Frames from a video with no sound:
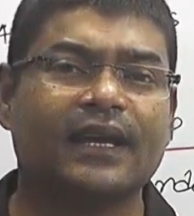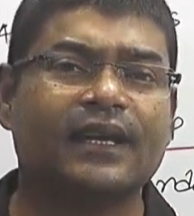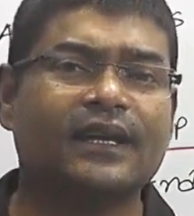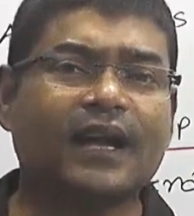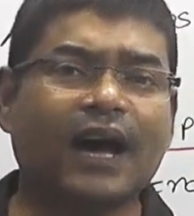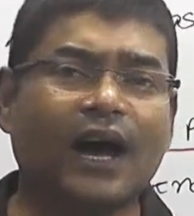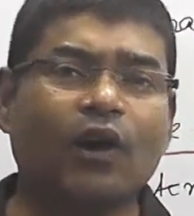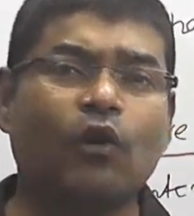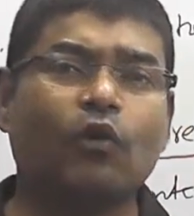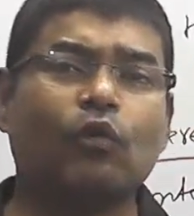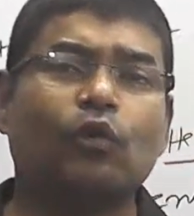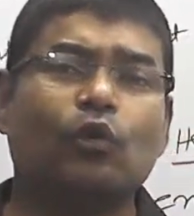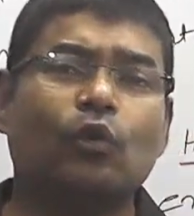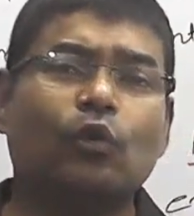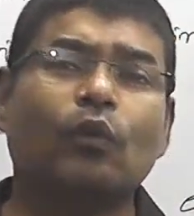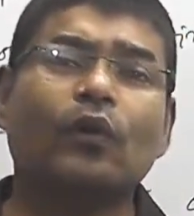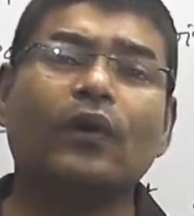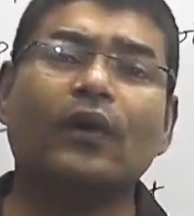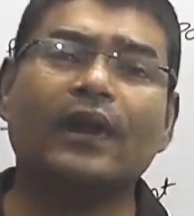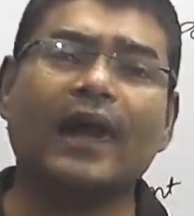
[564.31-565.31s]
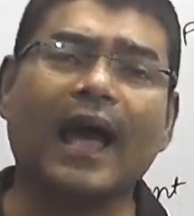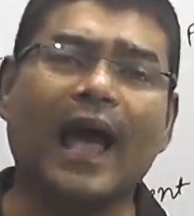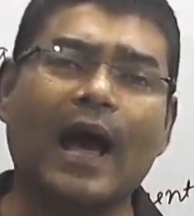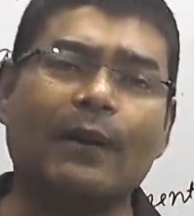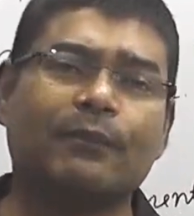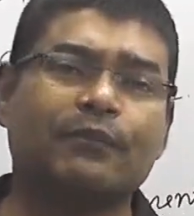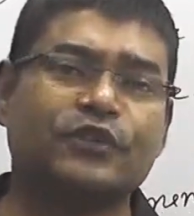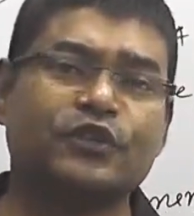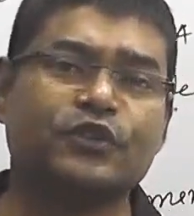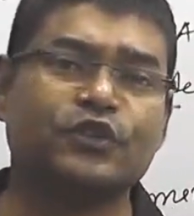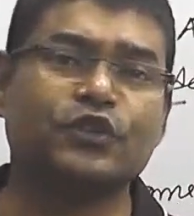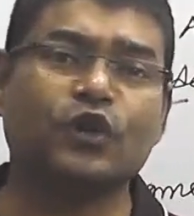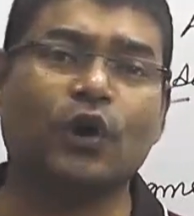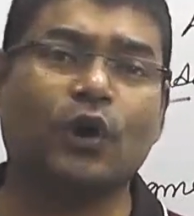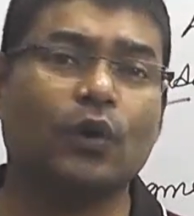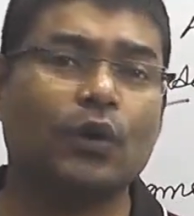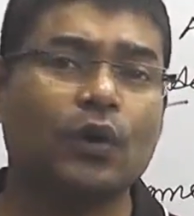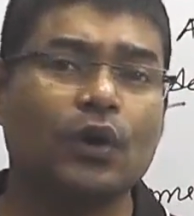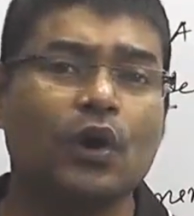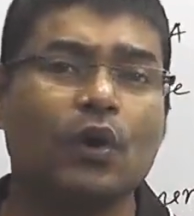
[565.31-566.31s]
Now we will have to
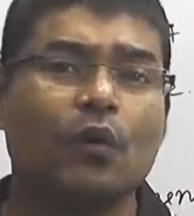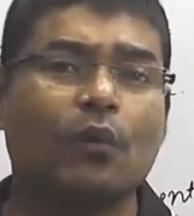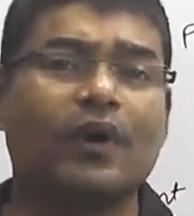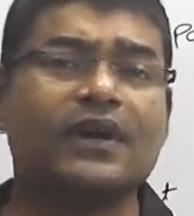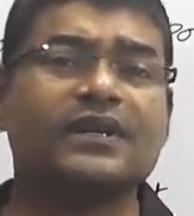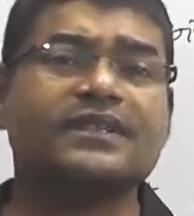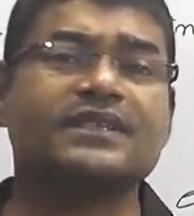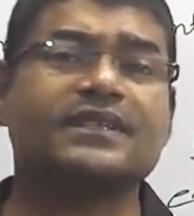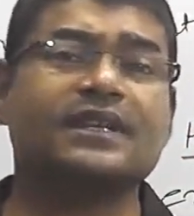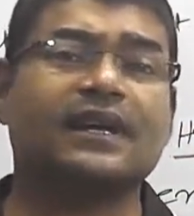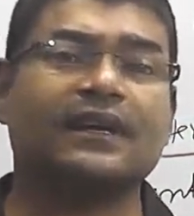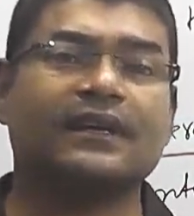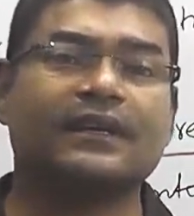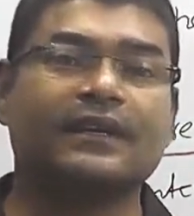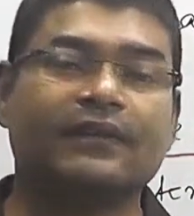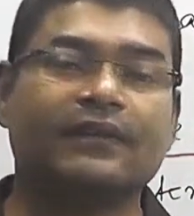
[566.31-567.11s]
know what is the